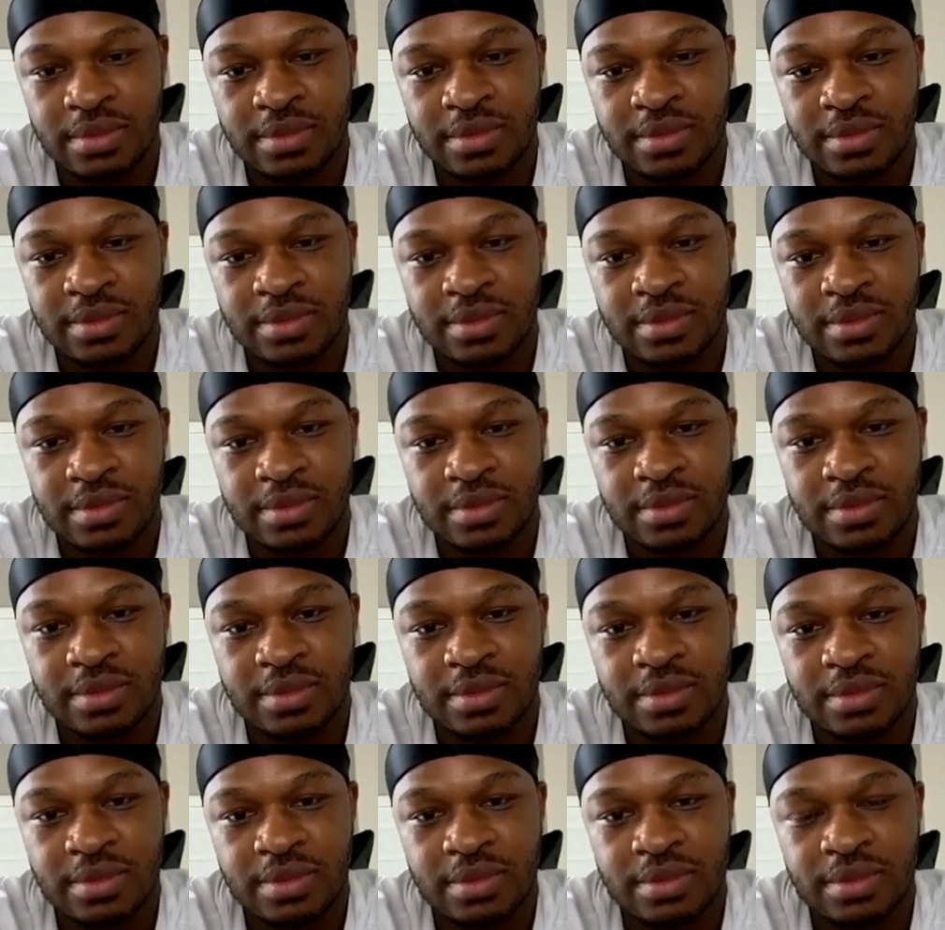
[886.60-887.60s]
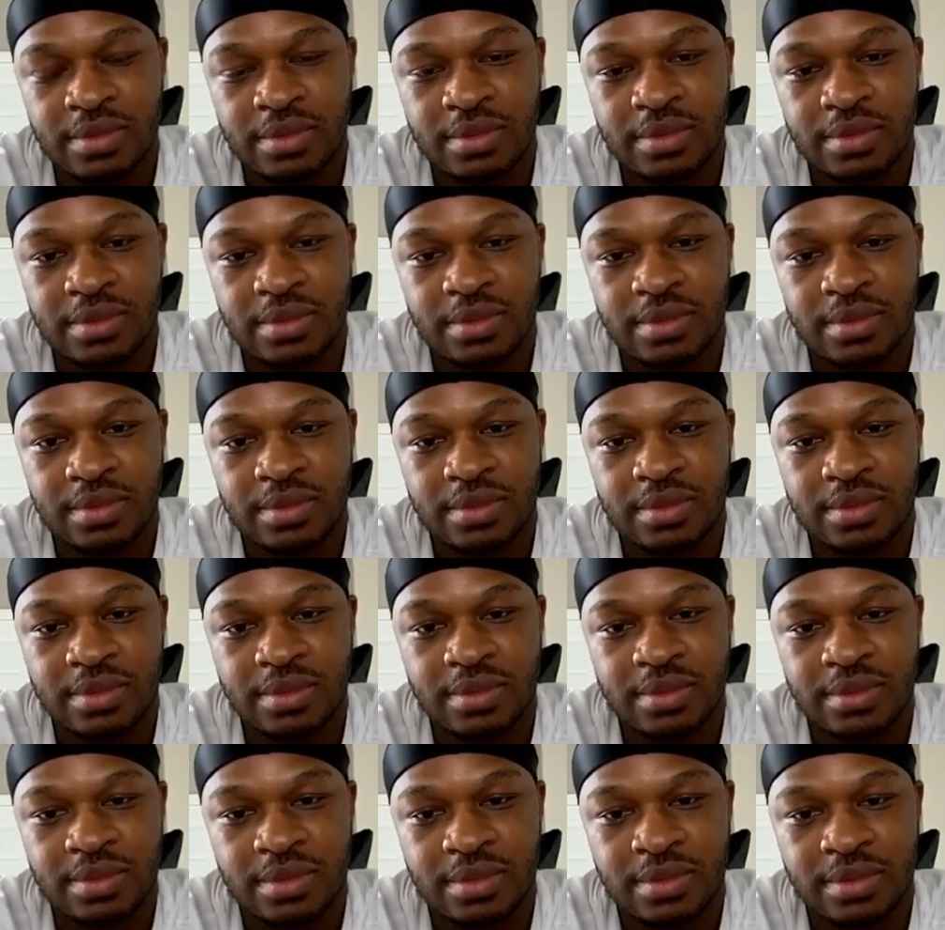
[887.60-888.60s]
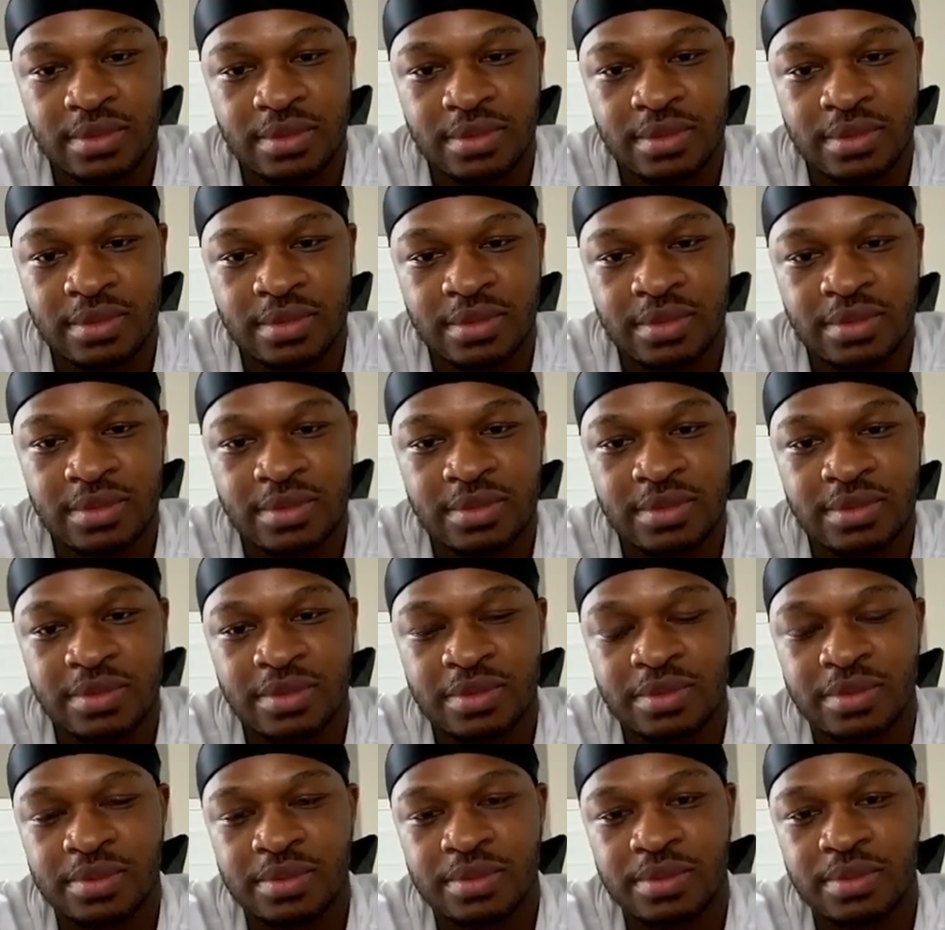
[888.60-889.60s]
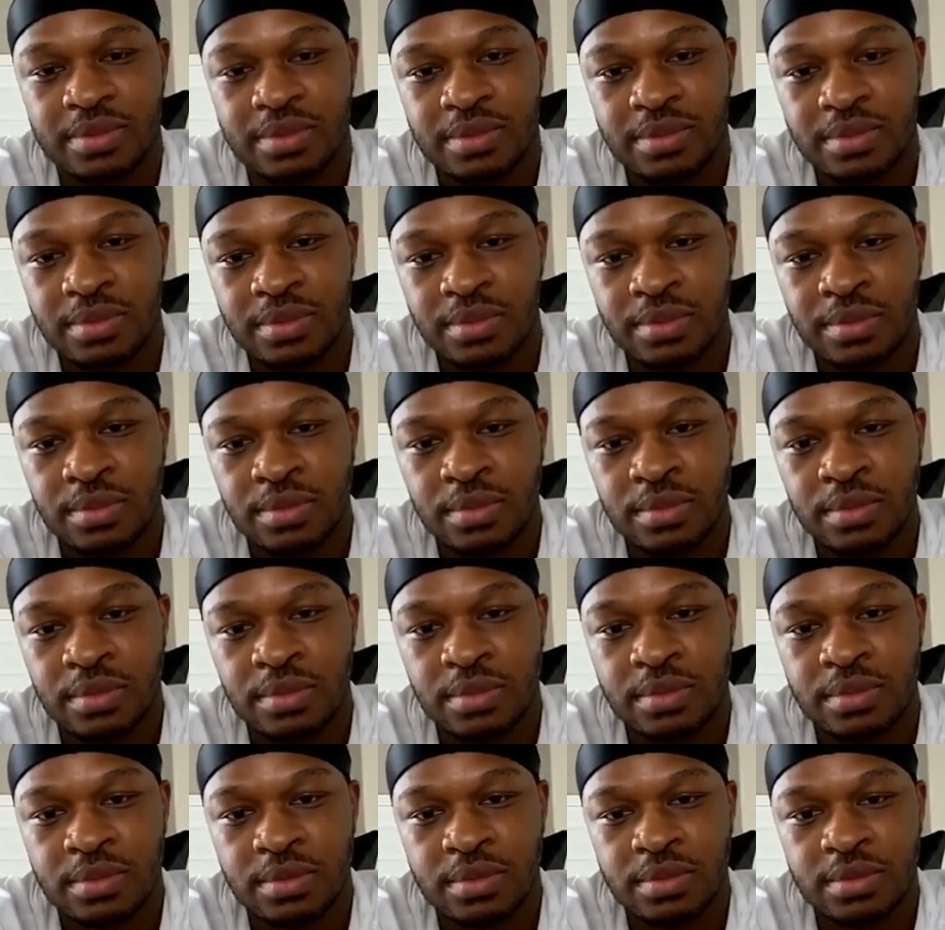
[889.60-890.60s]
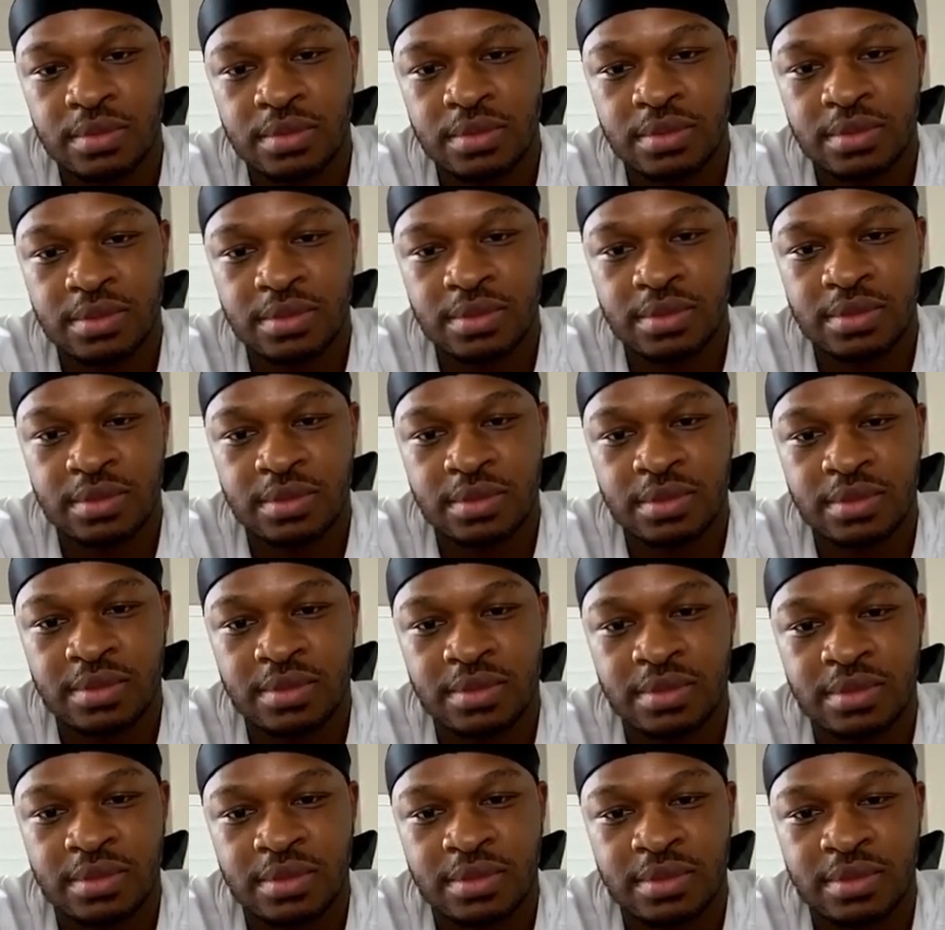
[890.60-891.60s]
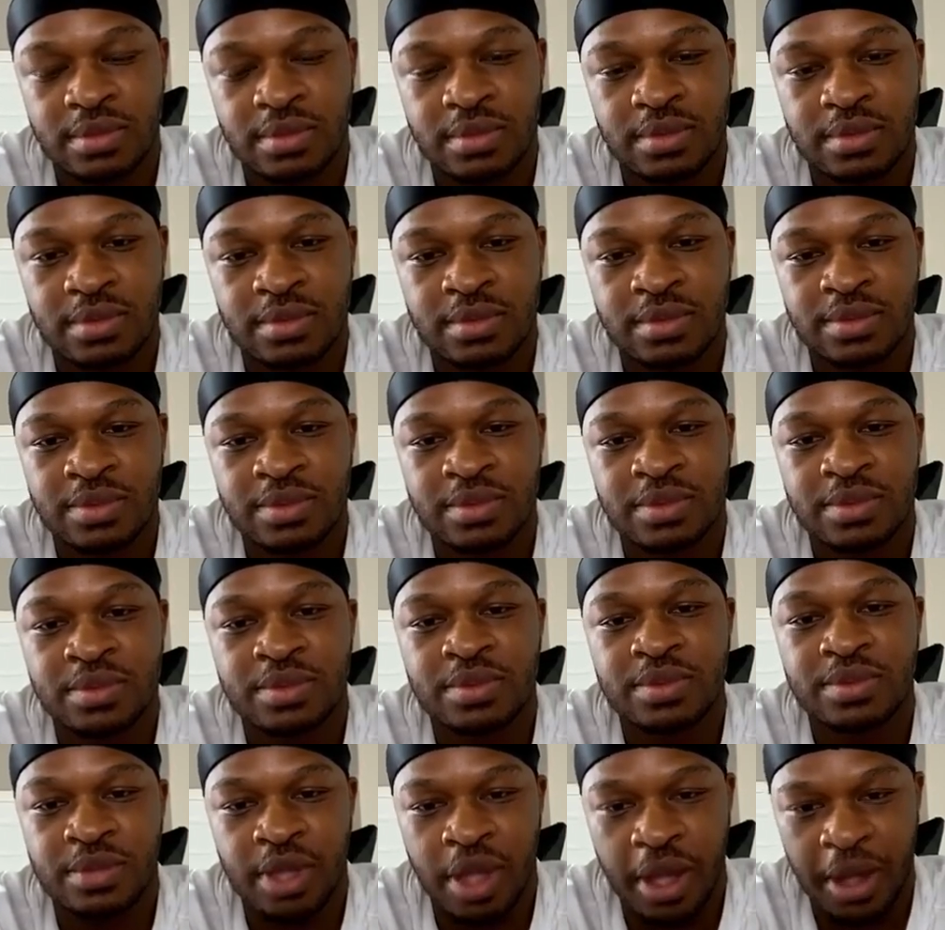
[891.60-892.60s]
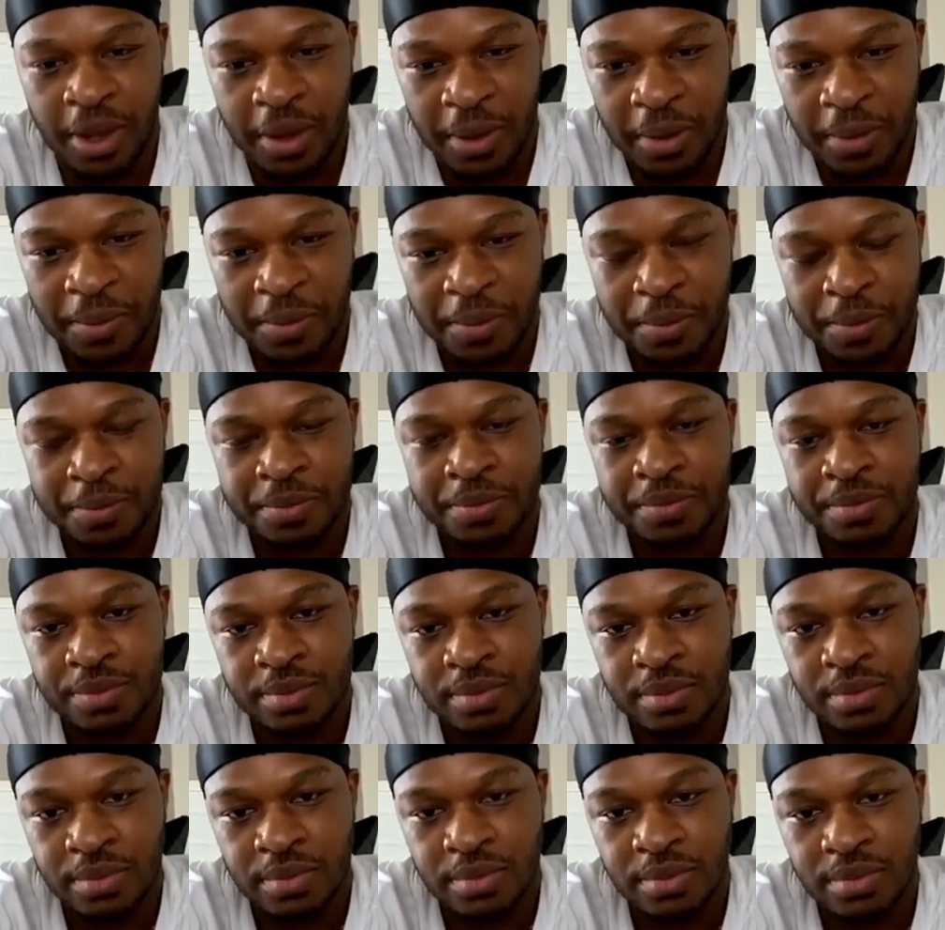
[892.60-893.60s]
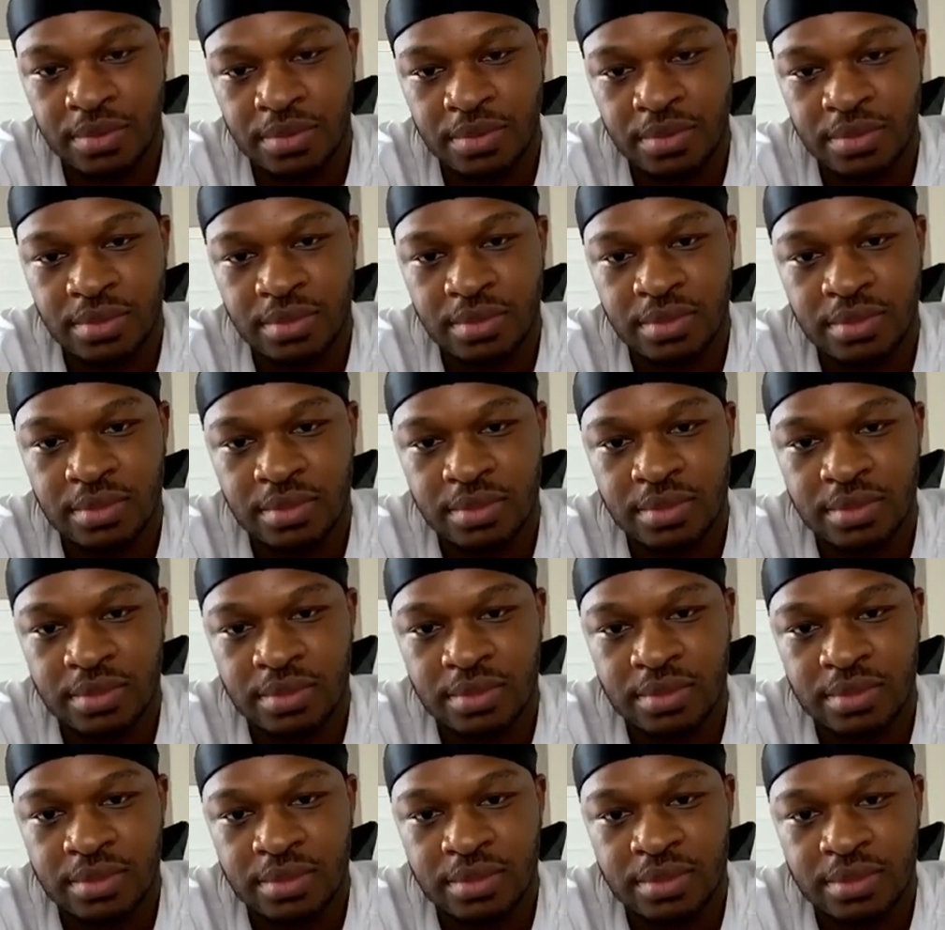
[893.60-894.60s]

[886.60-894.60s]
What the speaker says: [no speech]